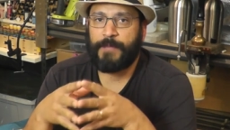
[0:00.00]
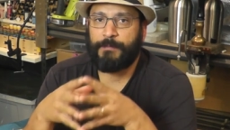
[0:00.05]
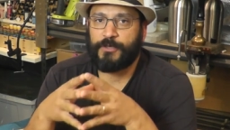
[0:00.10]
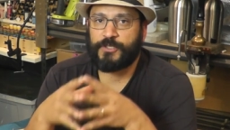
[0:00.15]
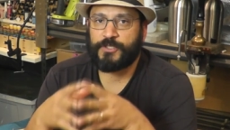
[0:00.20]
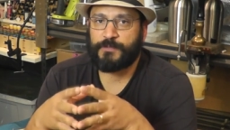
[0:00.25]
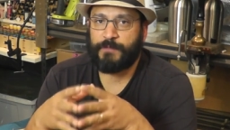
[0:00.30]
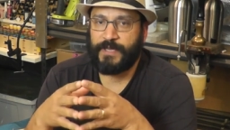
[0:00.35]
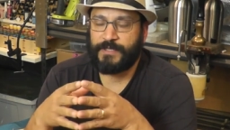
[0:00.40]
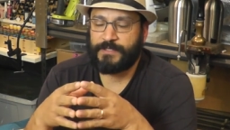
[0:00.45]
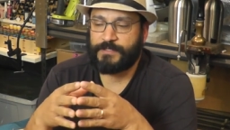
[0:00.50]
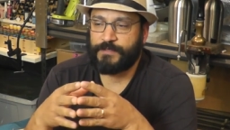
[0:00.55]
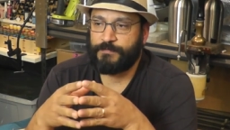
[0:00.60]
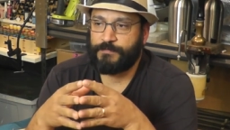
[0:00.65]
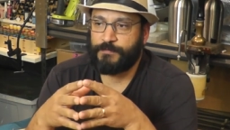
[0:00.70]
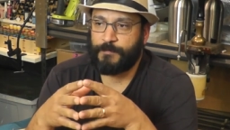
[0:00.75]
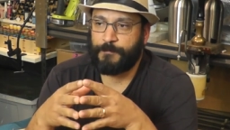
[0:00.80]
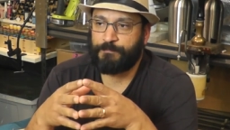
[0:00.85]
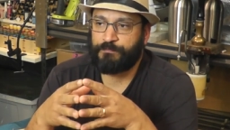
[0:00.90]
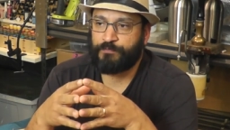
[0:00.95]

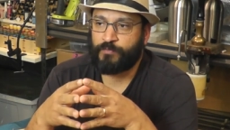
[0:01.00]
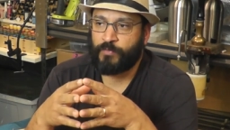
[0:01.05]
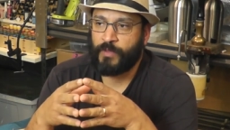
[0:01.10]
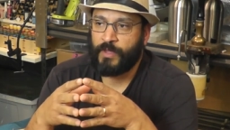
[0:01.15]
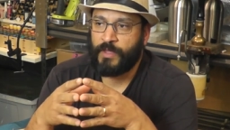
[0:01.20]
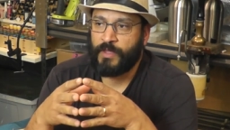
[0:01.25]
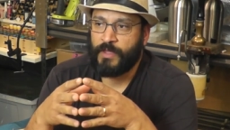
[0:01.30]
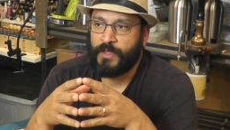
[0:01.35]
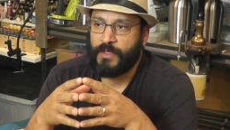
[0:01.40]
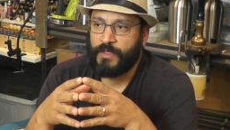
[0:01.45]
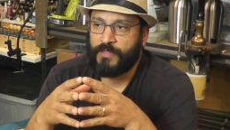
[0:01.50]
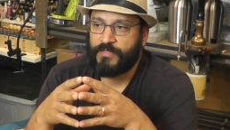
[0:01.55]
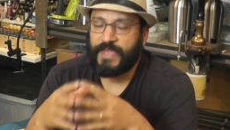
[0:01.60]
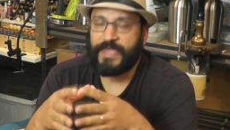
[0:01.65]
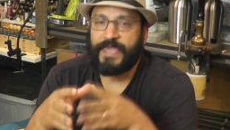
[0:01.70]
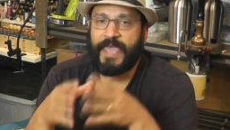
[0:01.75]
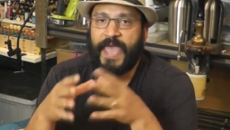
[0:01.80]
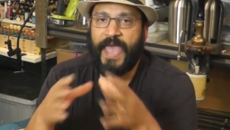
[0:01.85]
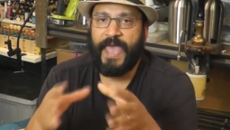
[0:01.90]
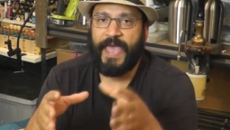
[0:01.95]
perspective.
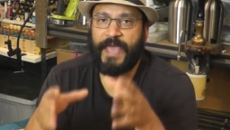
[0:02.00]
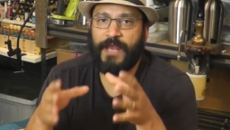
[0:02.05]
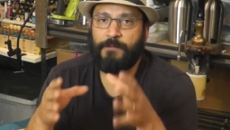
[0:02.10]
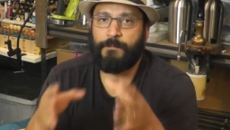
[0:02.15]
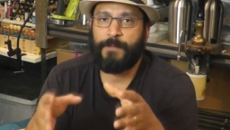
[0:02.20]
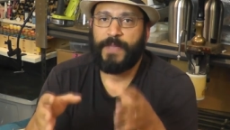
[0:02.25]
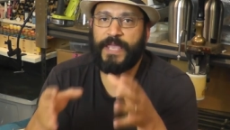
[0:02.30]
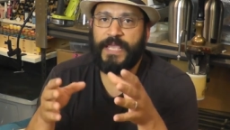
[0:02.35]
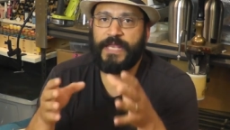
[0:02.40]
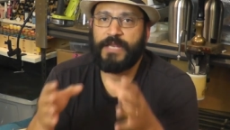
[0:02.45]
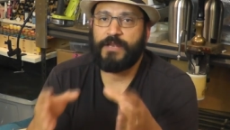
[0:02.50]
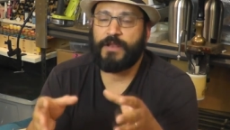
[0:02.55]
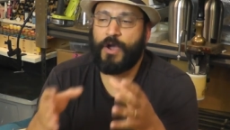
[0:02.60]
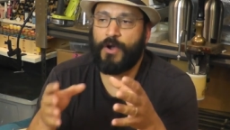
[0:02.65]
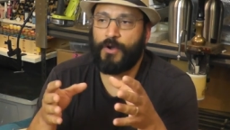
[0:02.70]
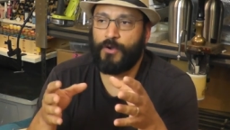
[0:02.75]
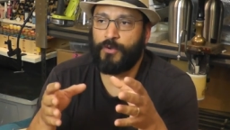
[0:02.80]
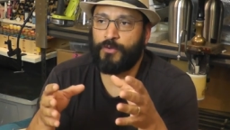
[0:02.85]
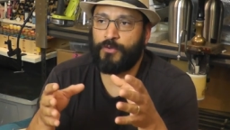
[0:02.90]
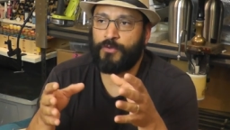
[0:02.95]
There can be
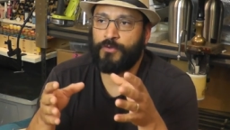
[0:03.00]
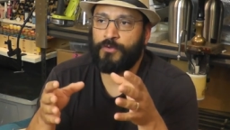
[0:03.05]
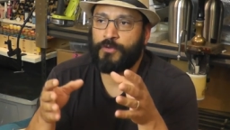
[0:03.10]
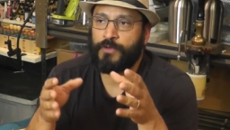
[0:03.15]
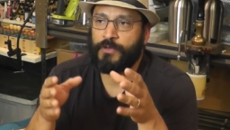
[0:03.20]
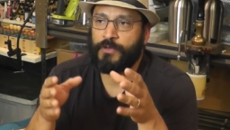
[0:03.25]
no